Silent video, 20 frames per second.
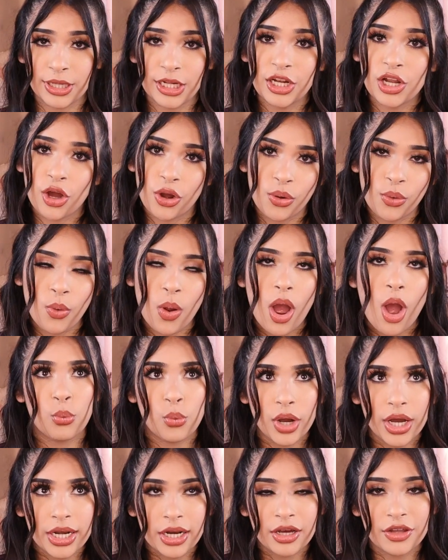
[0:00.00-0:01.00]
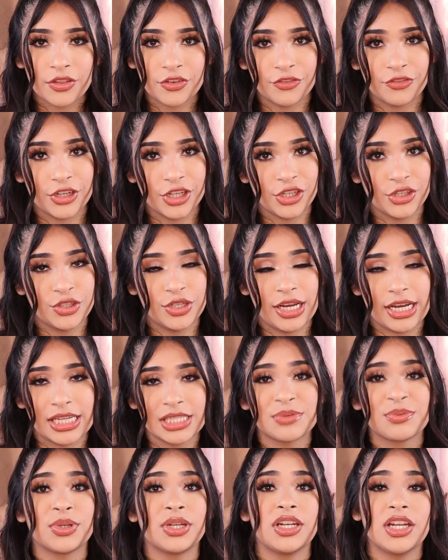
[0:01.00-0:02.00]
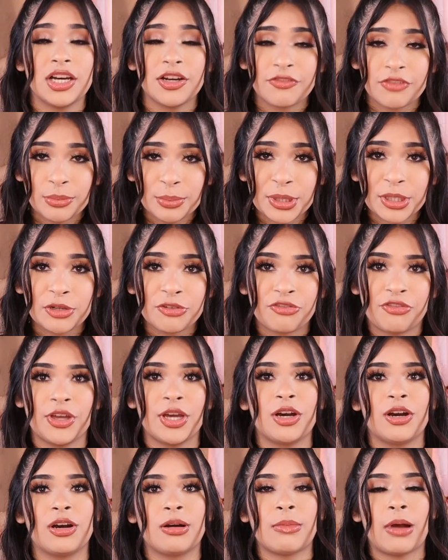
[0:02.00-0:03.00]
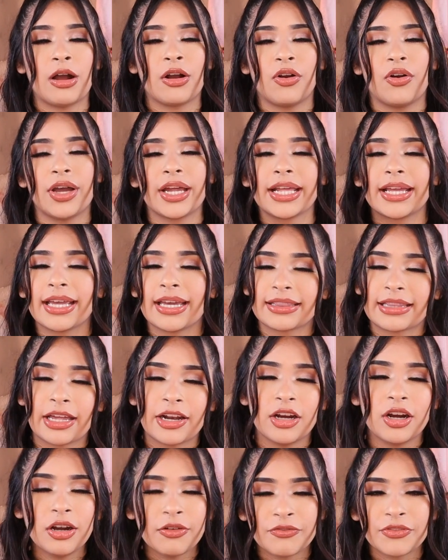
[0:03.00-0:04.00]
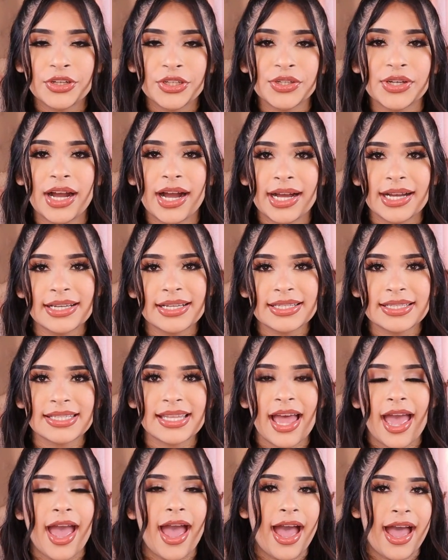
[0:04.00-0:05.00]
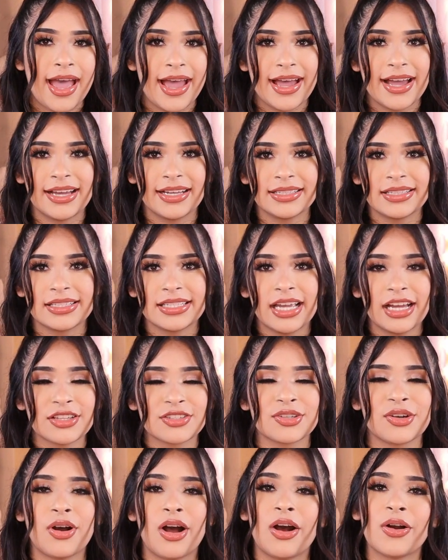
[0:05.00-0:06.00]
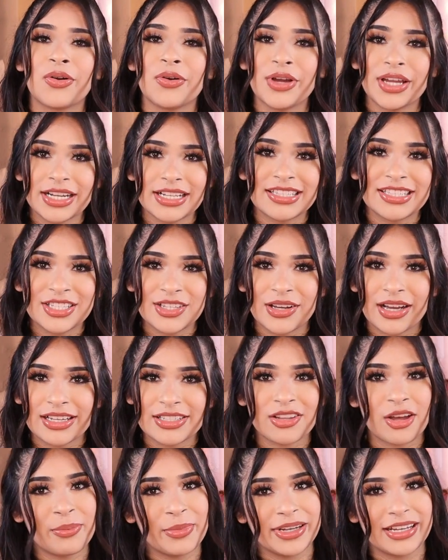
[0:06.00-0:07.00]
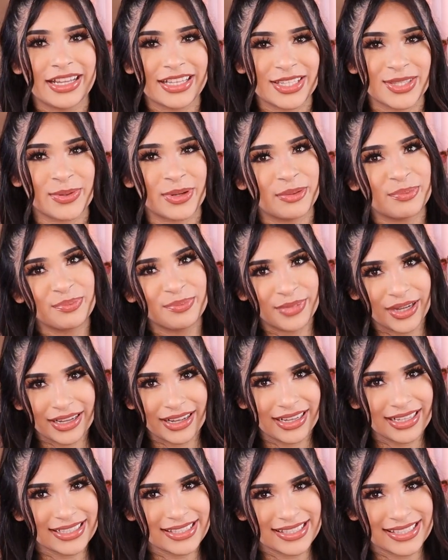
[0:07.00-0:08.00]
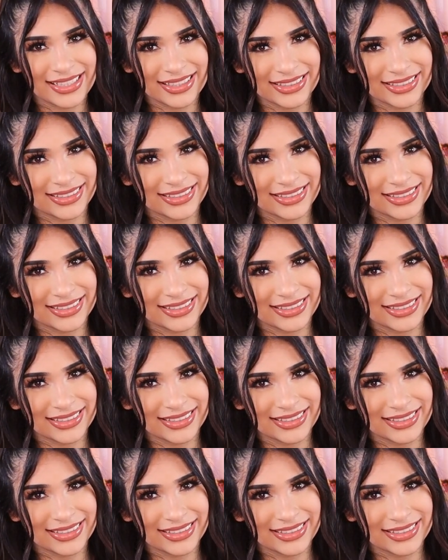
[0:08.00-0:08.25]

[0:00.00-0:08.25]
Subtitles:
below what other video you guys would love for me to film. I'll go ahead and get that up for you guys. And yeah, so I'll go ahead and see you guys on my next one. Bye guys.